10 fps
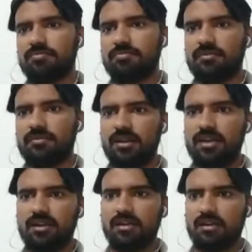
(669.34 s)
take
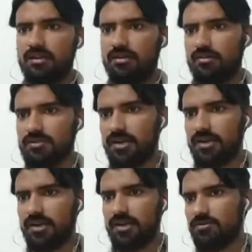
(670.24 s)
who was
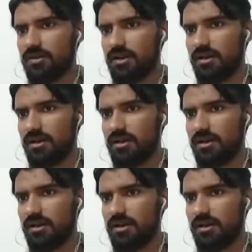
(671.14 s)
trying to take